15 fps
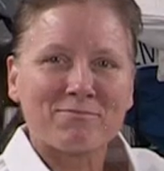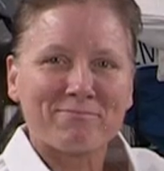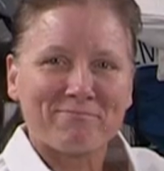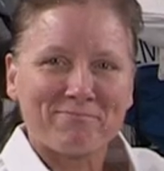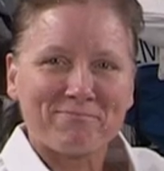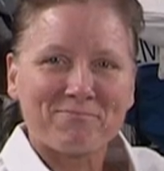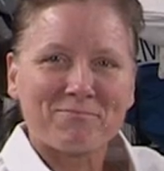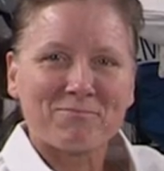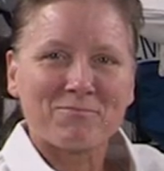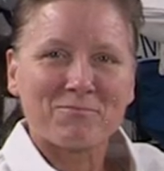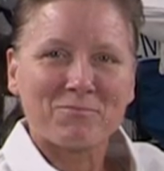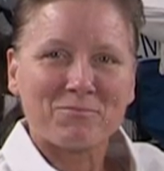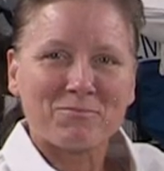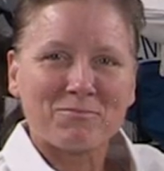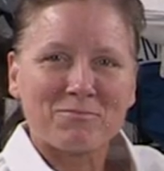
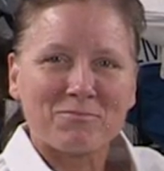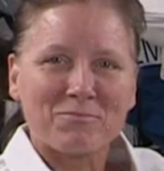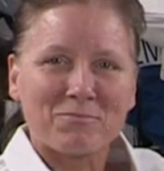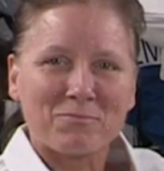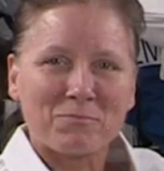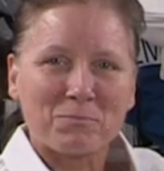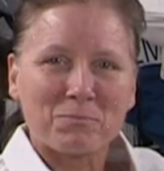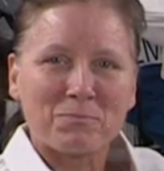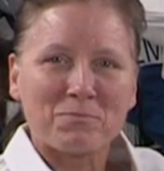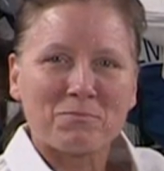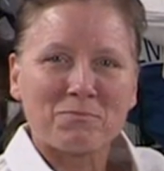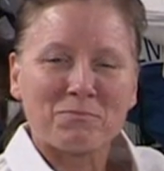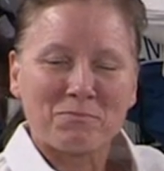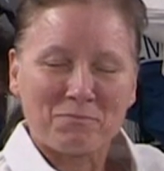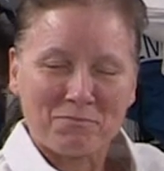
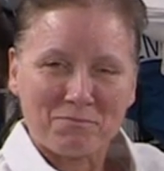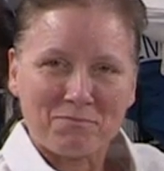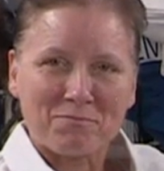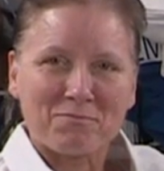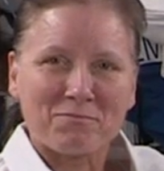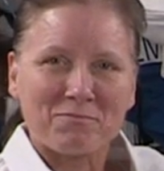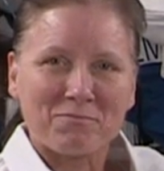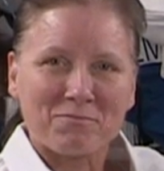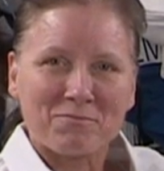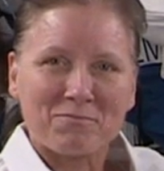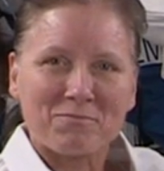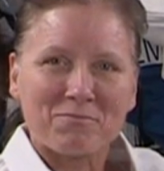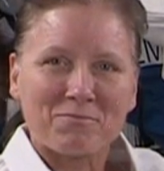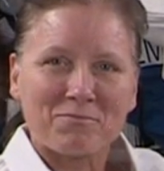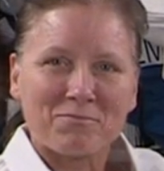
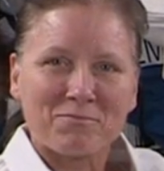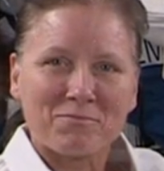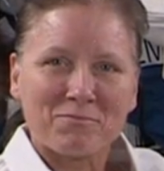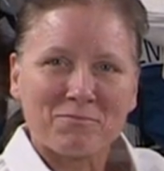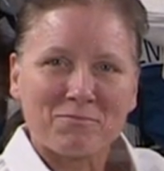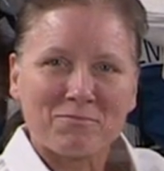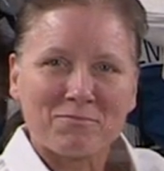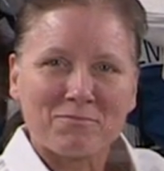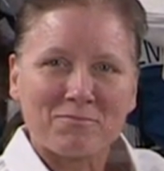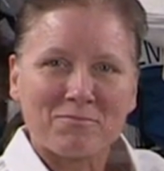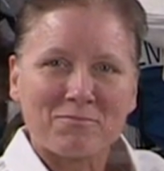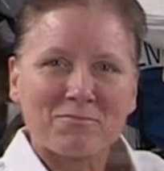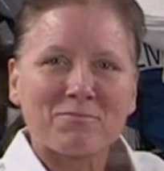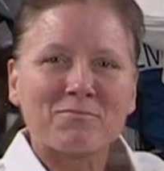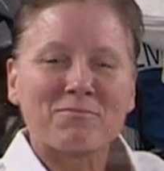
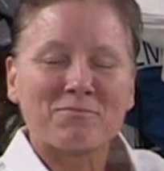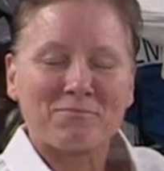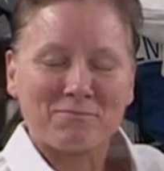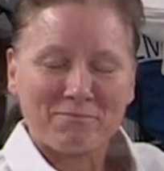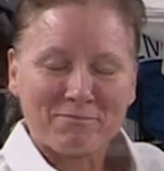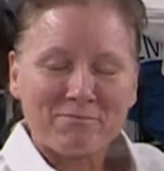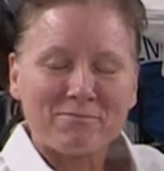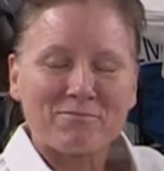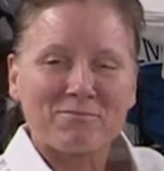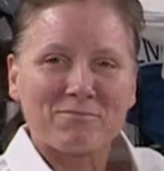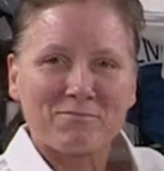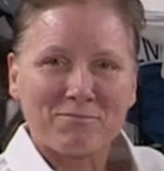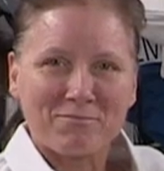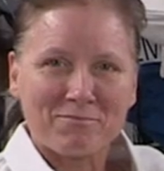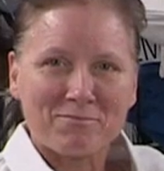
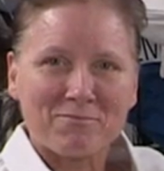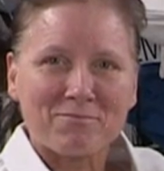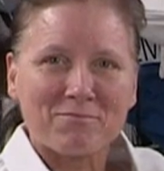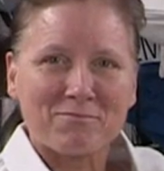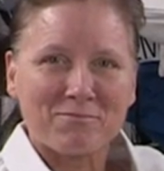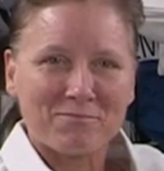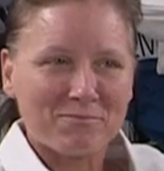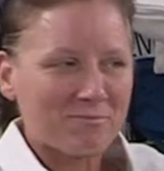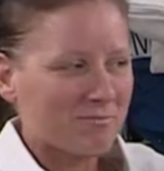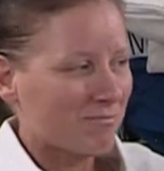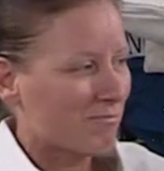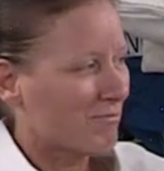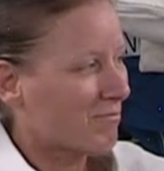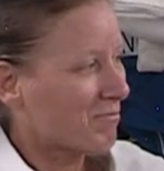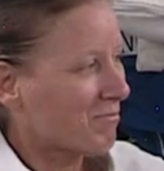
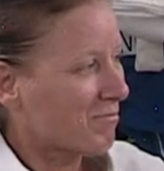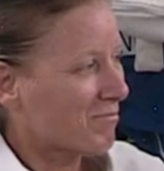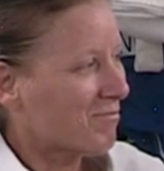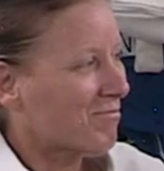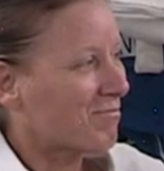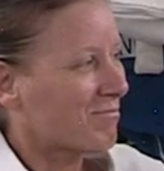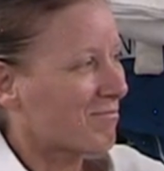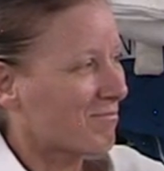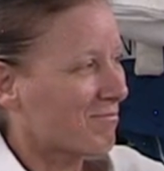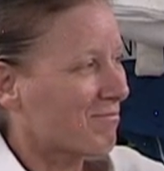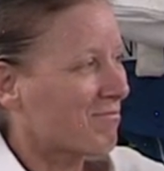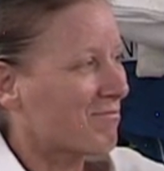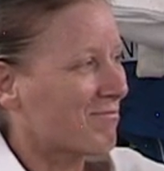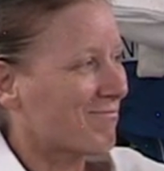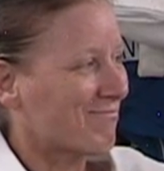
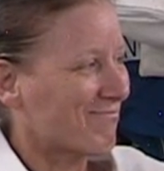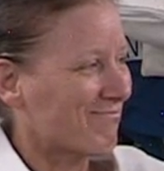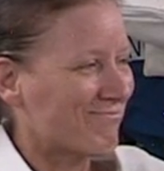This person isn't speaking.